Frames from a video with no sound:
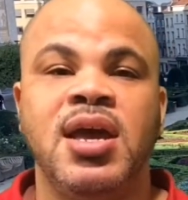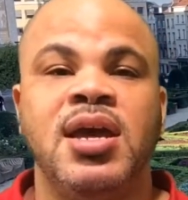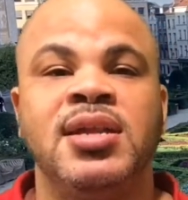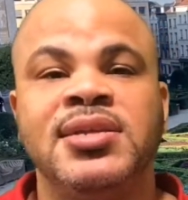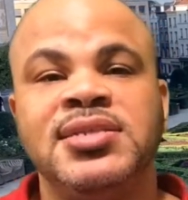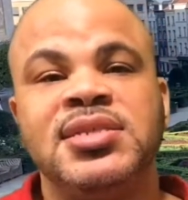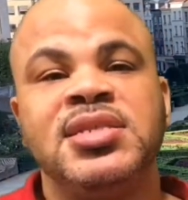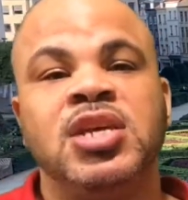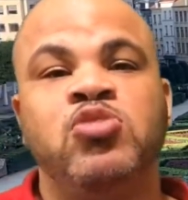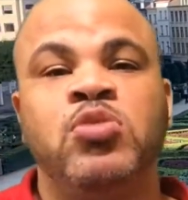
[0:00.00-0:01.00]
And let's just
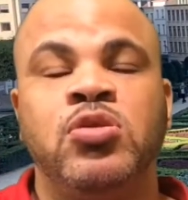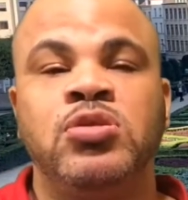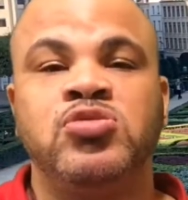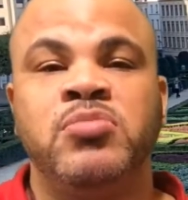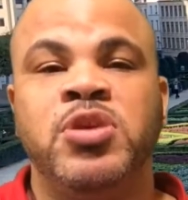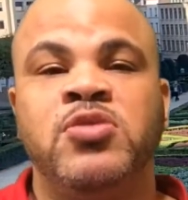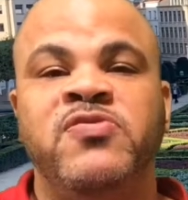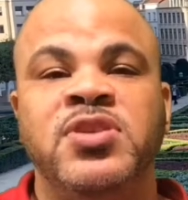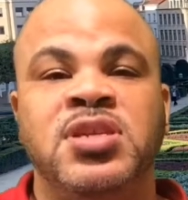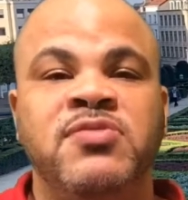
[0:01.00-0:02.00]
say you went on a trip and you
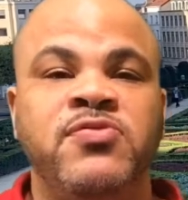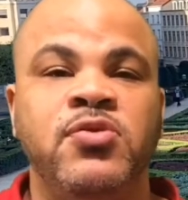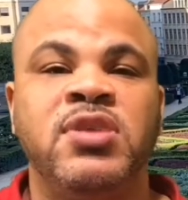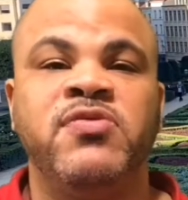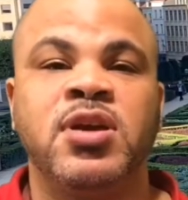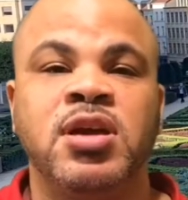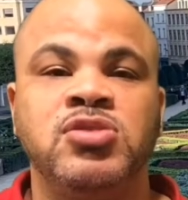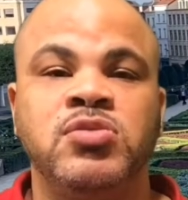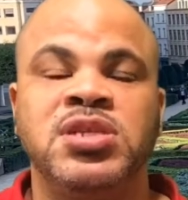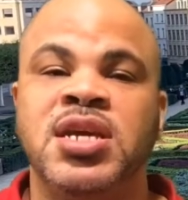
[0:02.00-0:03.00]
visited 4 different
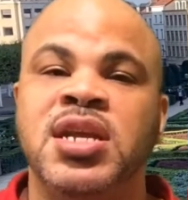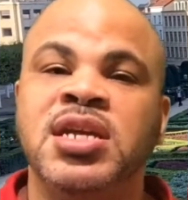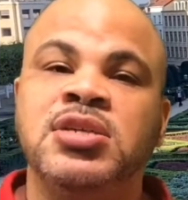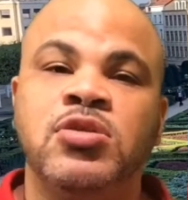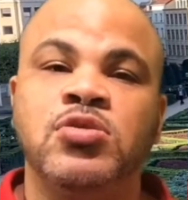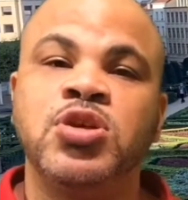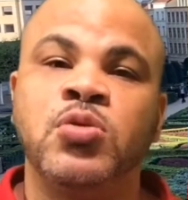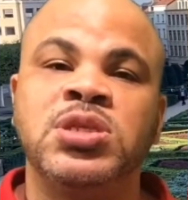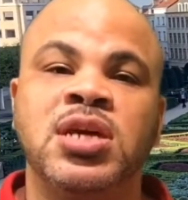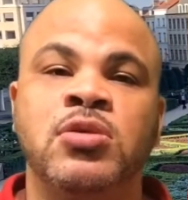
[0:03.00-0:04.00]
countries, and each of those
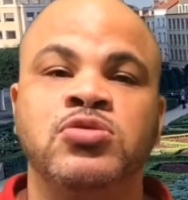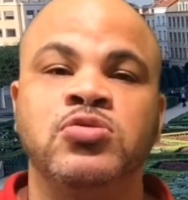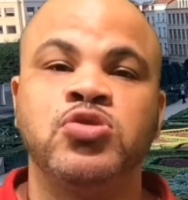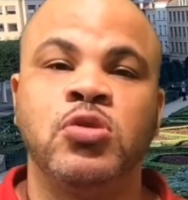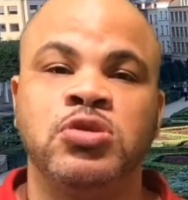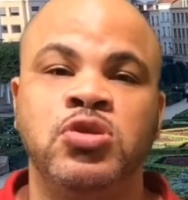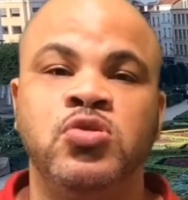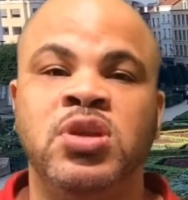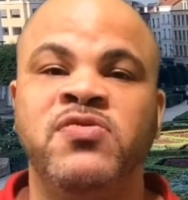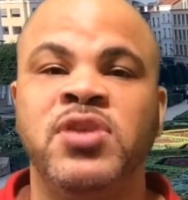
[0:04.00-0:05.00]
hotels are charging you
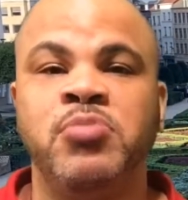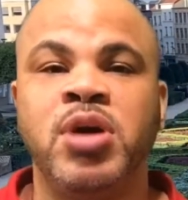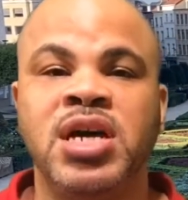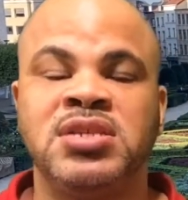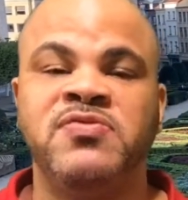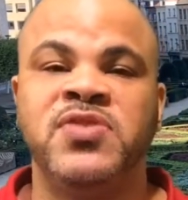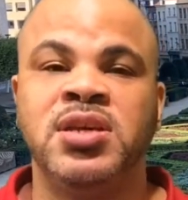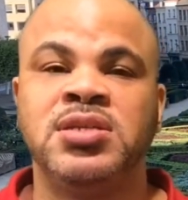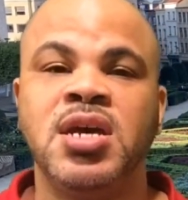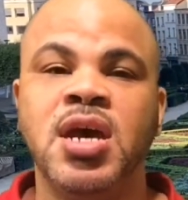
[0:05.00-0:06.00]
different deposit
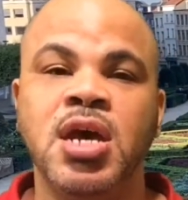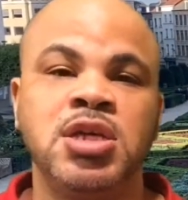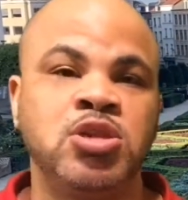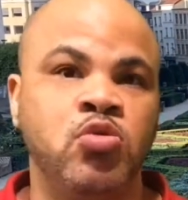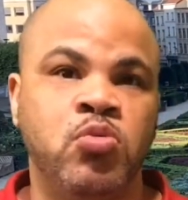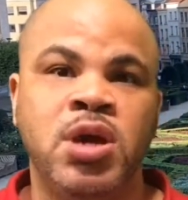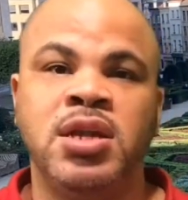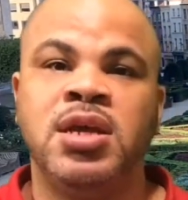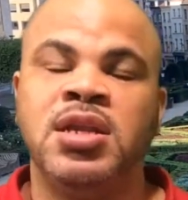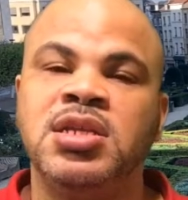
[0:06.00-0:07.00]
fees. So
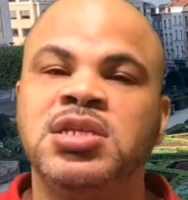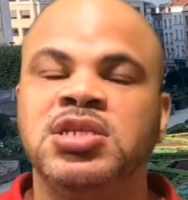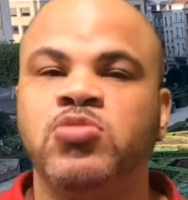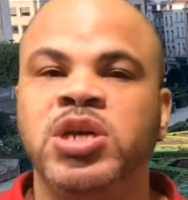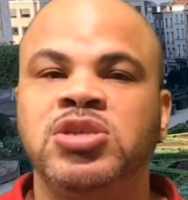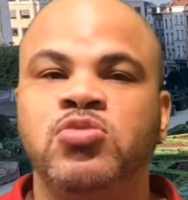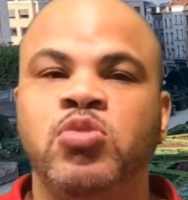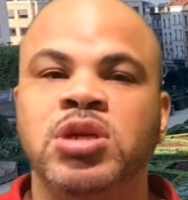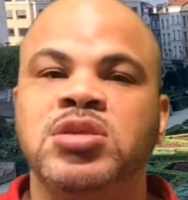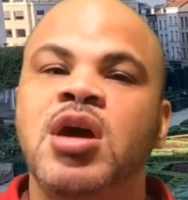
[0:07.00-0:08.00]
one in this situation
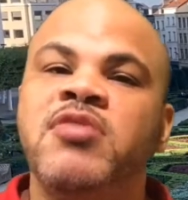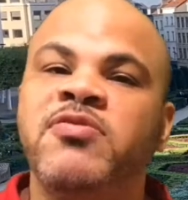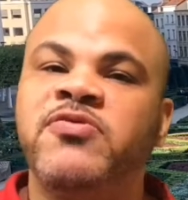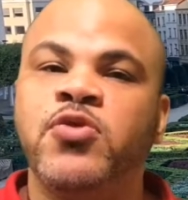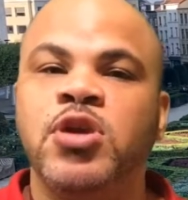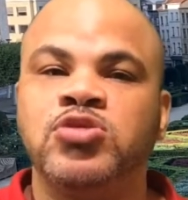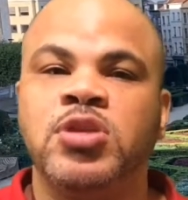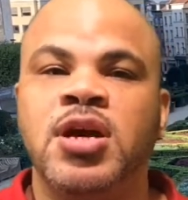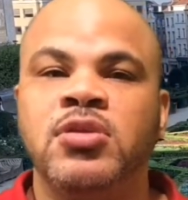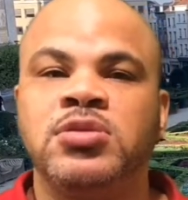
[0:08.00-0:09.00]
was for
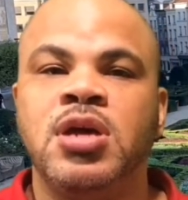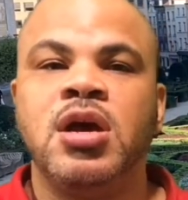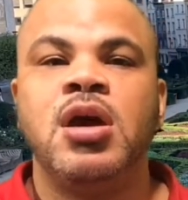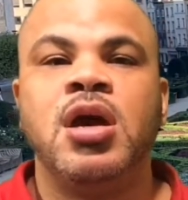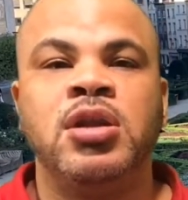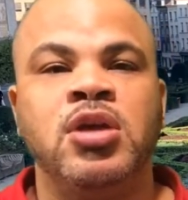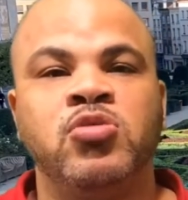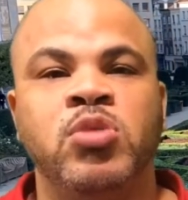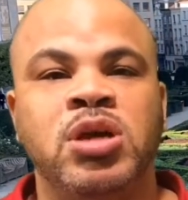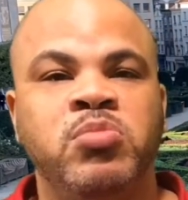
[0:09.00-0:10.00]
$400, another
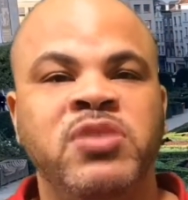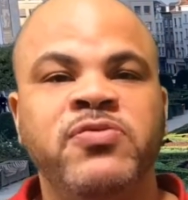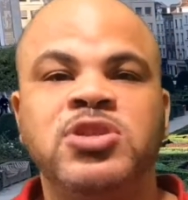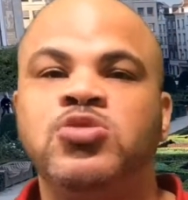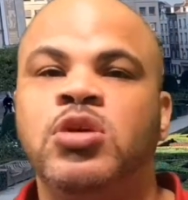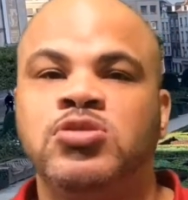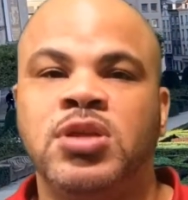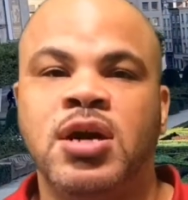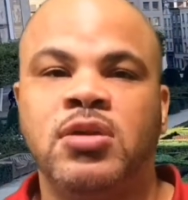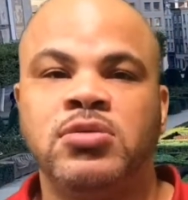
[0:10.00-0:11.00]
one could be for
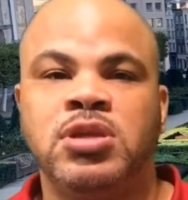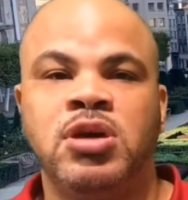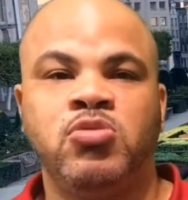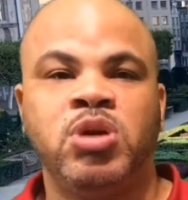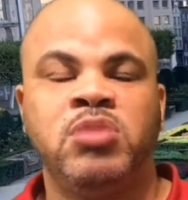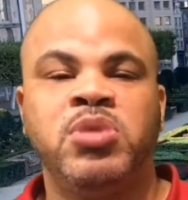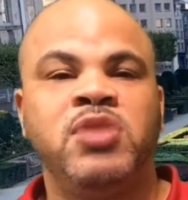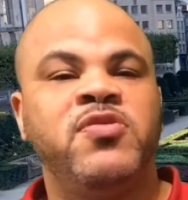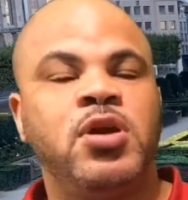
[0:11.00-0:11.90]
$200, another one could be for